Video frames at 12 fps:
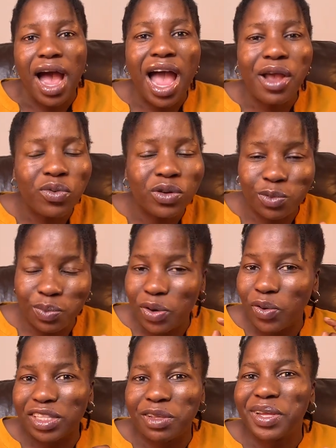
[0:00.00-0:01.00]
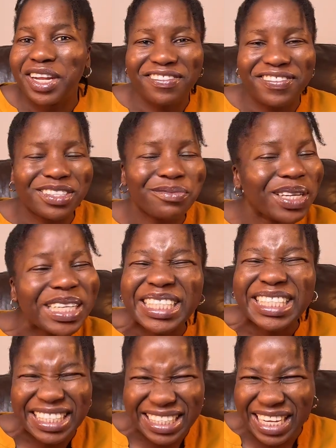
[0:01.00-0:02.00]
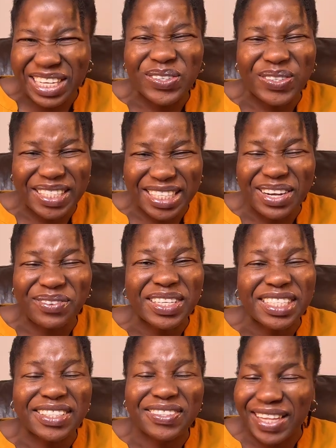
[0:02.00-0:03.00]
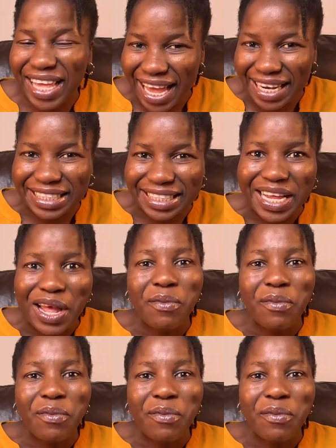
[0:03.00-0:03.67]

I will speak on the benefits. Please stay tuned and watch until the end.